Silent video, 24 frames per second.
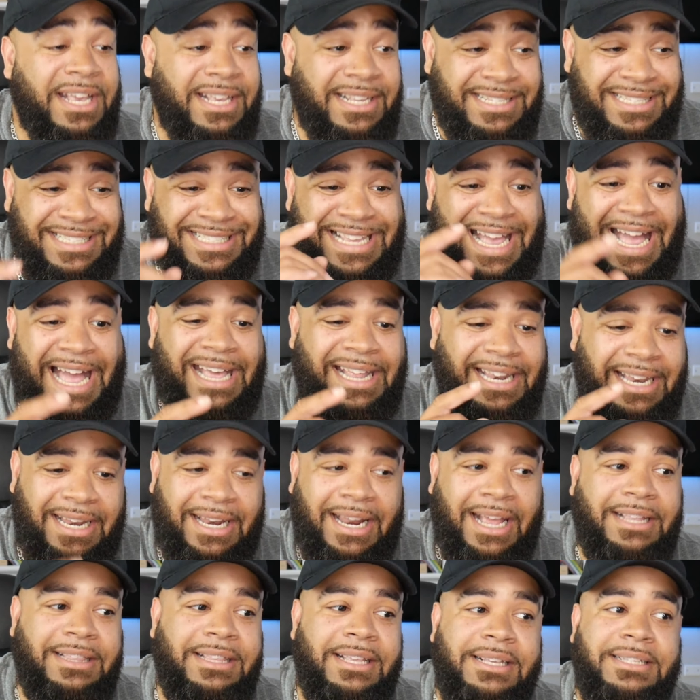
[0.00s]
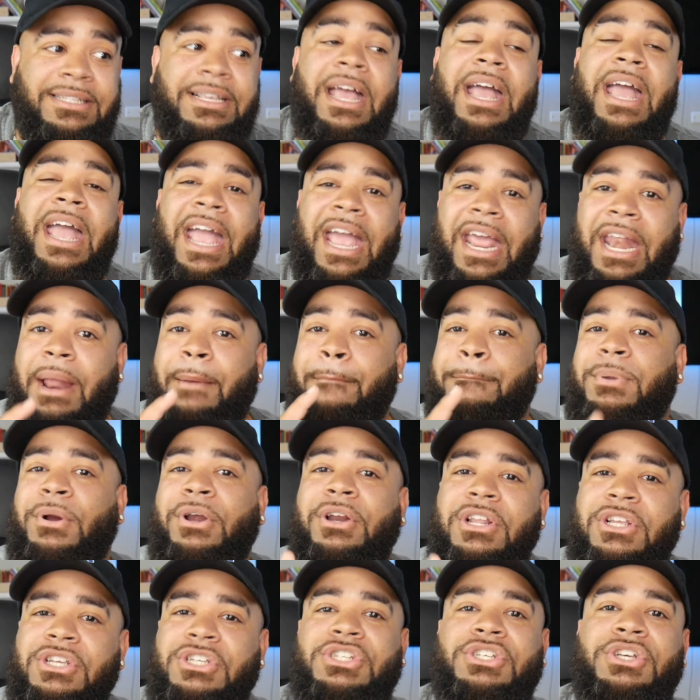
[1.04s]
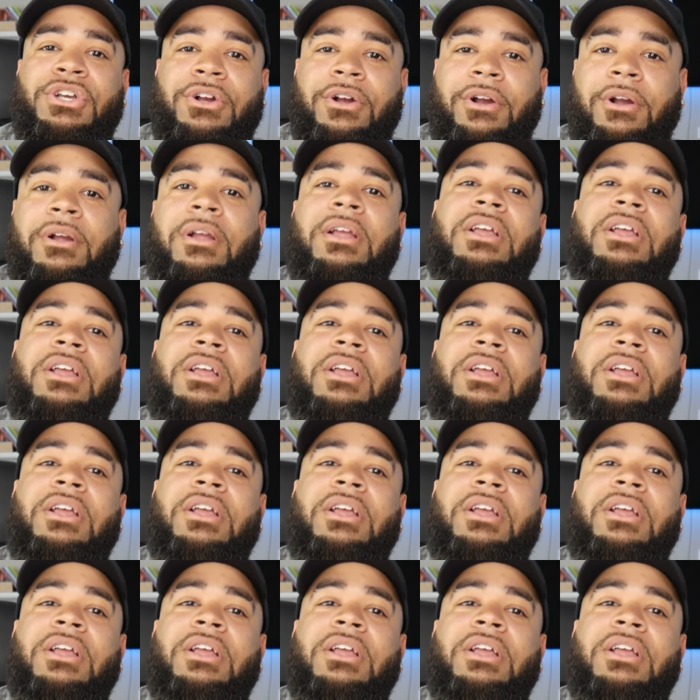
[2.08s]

exactly like this. And I'm pretty sure